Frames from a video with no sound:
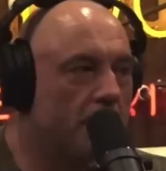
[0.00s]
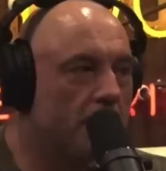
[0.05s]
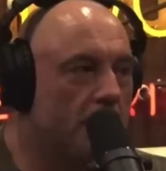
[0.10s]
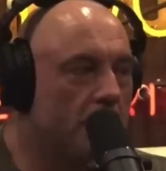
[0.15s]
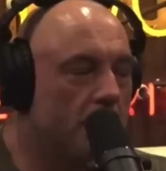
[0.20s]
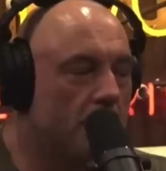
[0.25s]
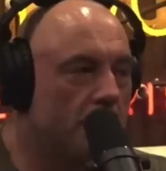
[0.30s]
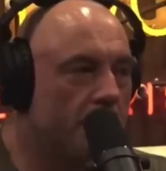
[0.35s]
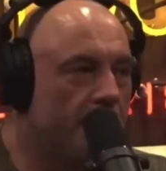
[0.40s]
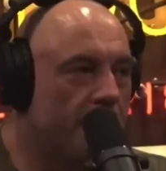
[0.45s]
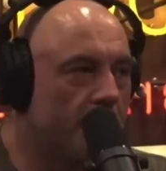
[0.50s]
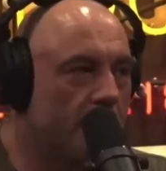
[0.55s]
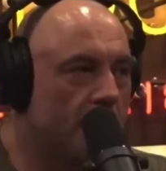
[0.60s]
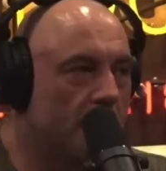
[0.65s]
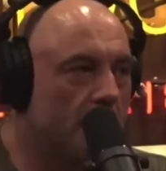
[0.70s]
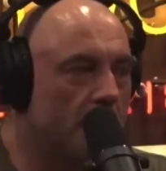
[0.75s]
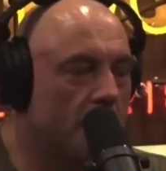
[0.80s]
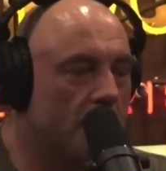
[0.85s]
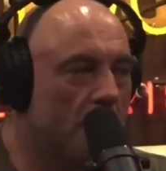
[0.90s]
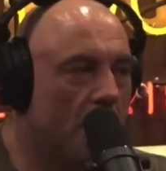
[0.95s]
first
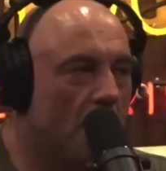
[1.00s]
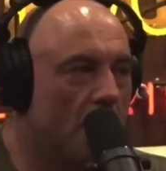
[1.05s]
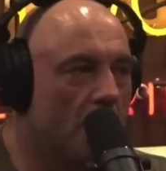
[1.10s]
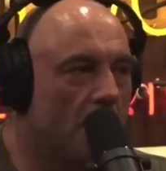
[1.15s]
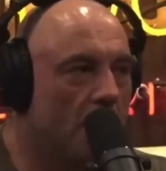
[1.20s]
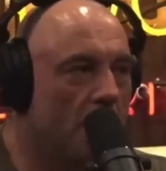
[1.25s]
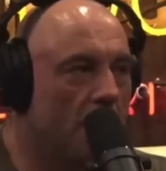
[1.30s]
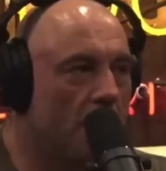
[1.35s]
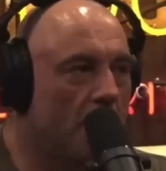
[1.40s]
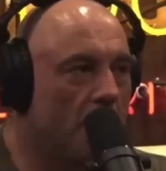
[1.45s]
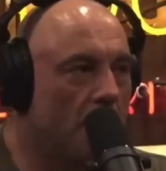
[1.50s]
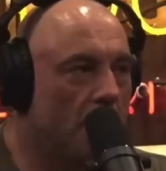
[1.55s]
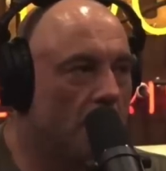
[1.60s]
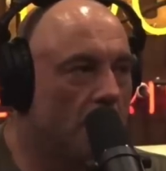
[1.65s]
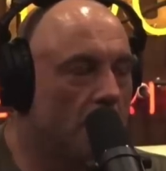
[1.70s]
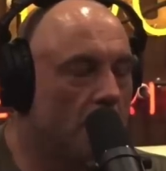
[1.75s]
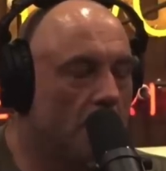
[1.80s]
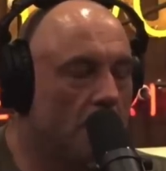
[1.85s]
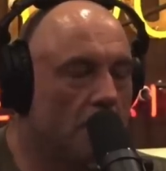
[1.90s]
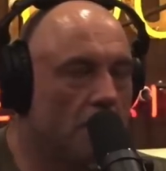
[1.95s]
started talking about
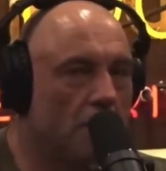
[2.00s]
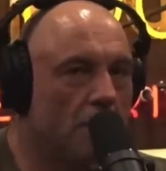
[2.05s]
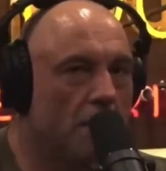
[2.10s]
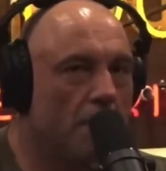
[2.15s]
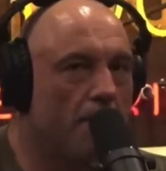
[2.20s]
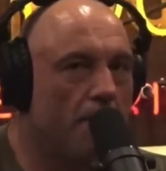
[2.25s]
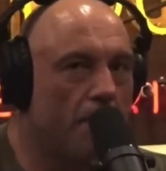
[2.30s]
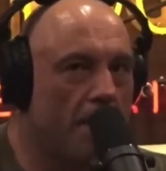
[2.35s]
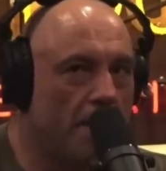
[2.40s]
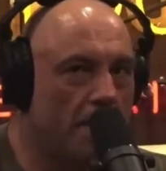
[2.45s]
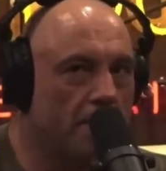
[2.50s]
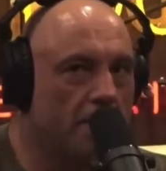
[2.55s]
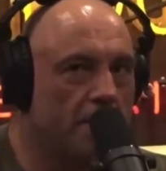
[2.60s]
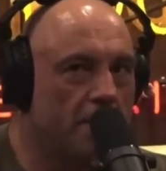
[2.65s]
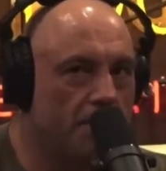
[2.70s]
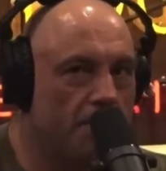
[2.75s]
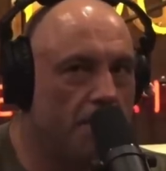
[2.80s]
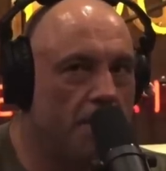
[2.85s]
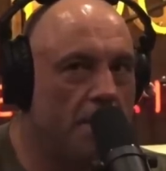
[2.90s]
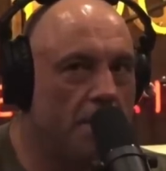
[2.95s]
compelled
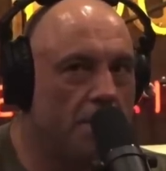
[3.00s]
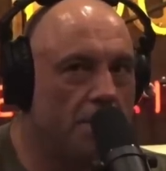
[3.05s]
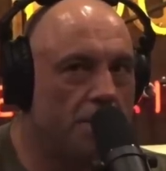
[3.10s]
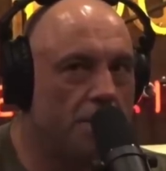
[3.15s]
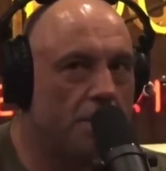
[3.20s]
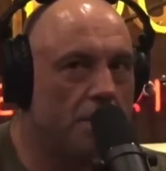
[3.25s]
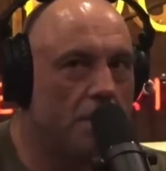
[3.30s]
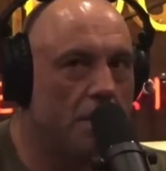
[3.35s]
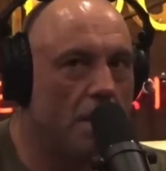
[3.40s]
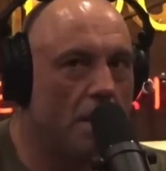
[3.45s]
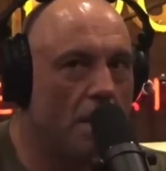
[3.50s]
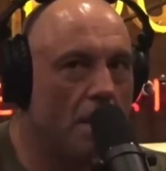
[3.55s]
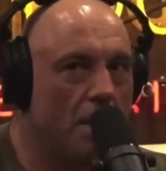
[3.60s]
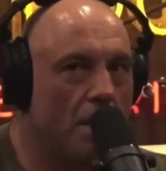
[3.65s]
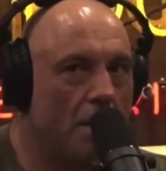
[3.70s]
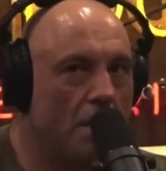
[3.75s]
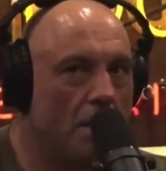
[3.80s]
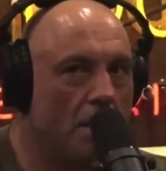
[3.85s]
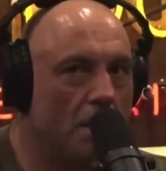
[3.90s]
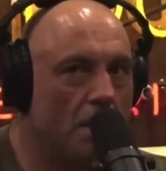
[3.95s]
speech
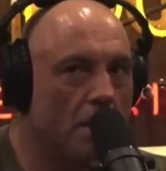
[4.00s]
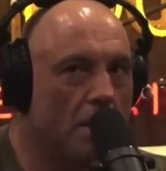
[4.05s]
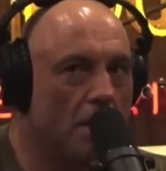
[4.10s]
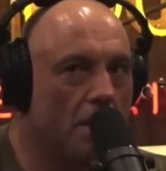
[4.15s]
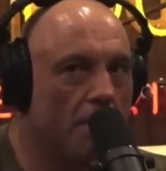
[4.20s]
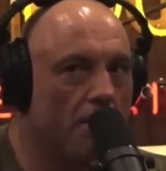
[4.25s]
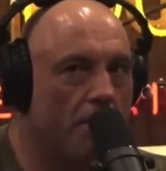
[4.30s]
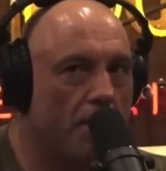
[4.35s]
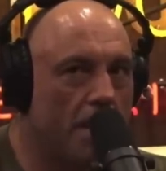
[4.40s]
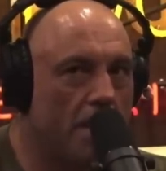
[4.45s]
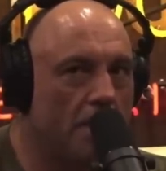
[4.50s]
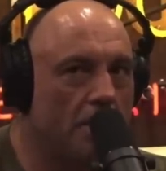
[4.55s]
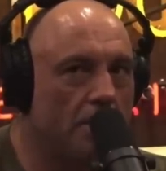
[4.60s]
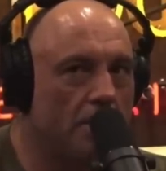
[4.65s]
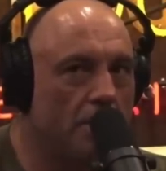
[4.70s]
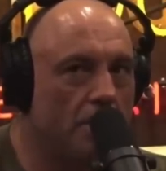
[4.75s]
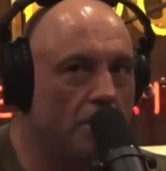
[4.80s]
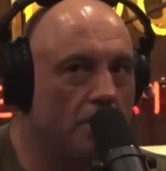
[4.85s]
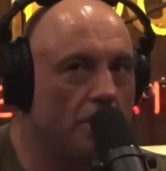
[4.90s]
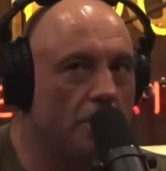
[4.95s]
and
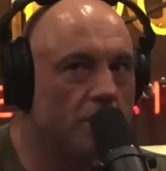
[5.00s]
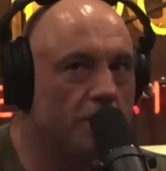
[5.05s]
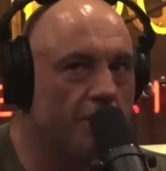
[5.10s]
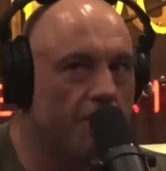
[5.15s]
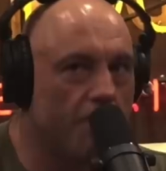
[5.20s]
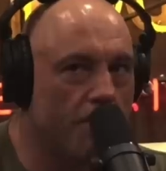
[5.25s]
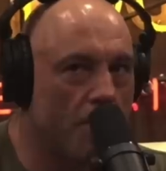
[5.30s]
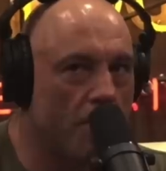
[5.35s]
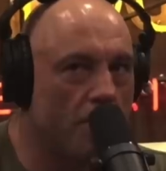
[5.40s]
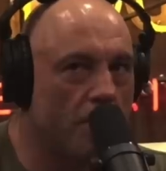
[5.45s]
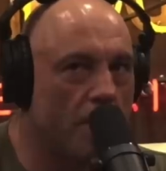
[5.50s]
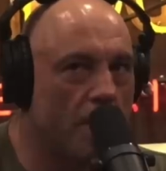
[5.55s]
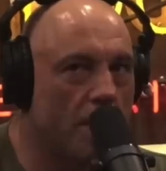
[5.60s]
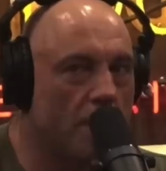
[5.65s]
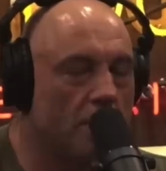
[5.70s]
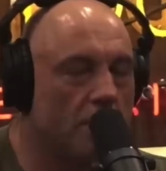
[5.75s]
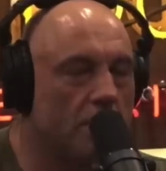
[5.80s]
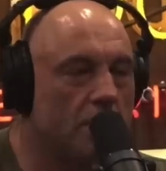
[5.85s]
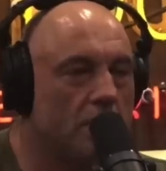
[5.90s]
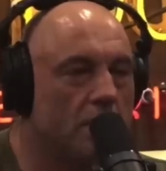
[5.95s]
compelled use of
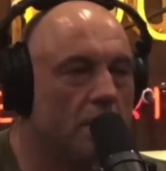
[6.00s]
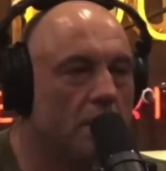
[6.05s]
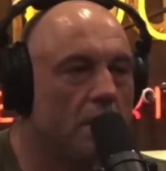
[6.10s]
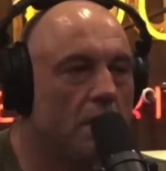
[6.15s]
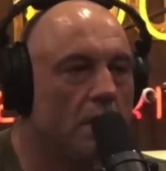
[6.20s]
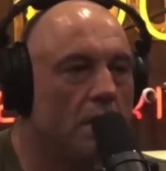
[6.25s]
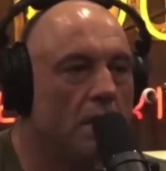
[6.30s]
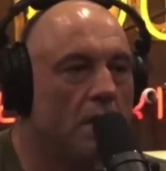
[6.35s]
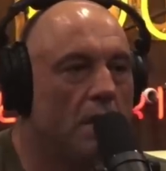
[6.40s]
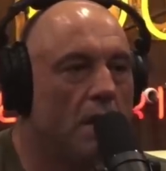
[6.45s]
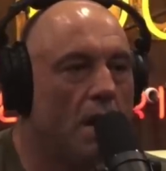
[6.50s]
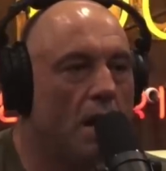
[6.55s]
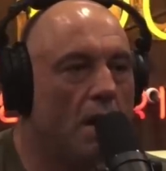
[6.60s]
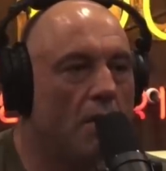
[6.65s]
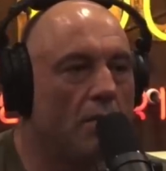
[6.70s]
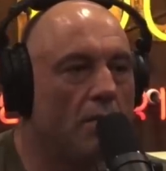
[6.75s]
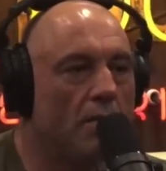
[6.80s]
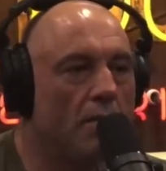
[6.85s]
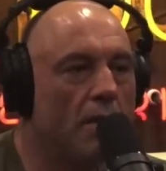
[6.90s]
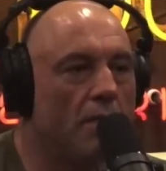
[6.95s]
pronouns, I
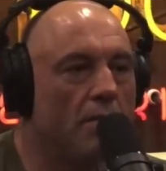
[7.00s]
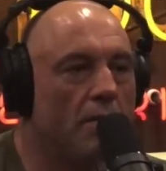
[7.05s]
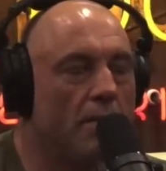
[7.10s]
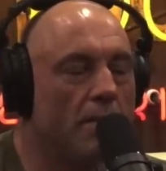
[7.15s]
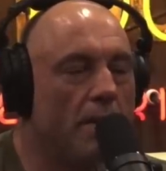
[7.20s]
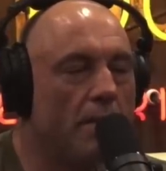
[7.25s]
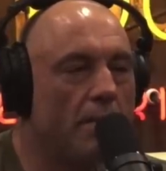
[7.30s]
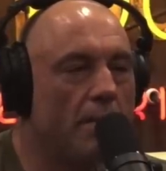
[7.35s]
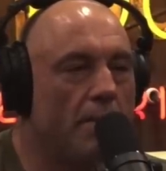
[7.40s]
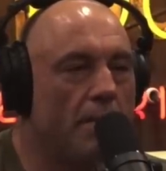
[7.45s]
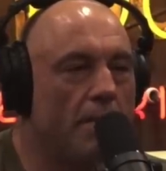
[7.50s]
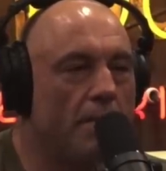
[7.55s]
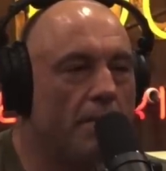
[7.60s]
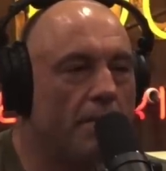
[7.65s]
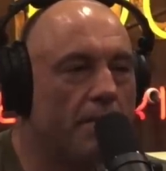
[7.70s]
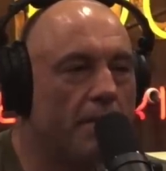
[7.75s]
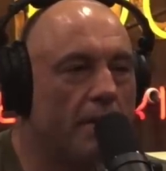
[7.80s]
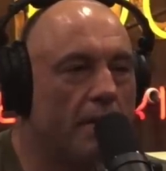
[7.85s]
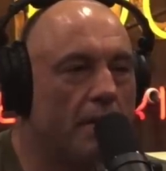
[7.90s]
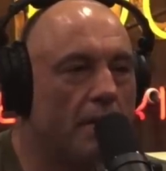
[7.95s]
remember people
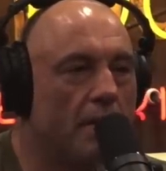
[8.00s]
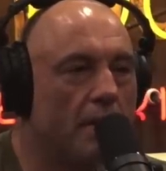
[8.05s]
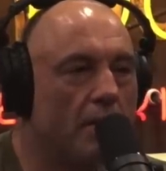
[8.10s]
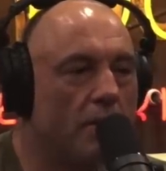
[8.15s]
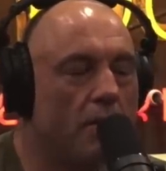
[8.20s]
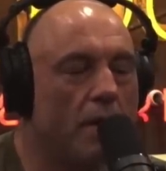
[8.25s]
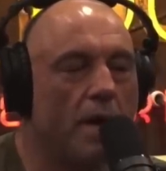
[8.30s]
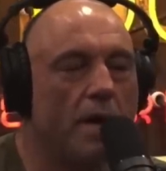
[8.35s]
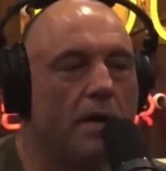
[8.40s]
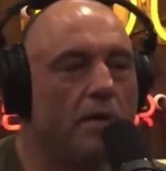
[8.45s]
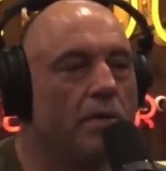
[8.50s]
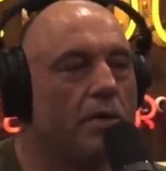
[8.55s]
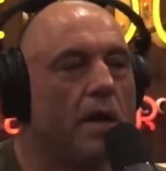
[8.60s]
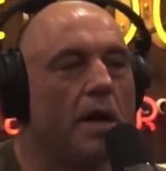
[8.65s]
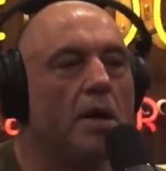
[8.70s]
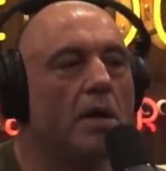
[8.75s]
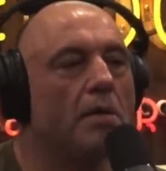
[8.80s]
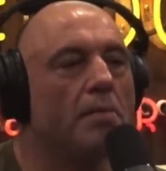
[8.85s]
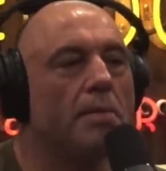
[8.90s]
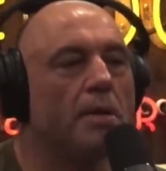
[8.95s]
thinking, like, why do you
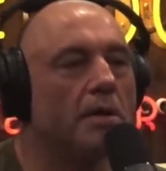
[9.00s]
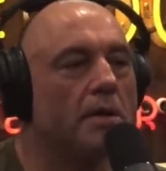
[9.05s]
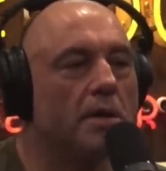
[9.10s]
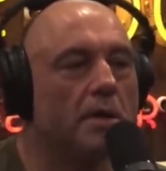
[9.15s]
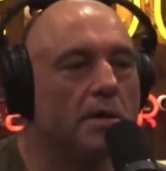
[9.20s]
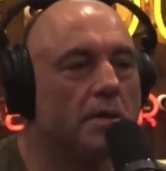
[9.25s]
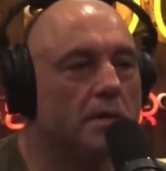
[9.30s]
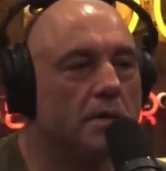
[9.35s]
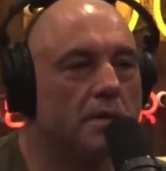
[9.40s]
care about this?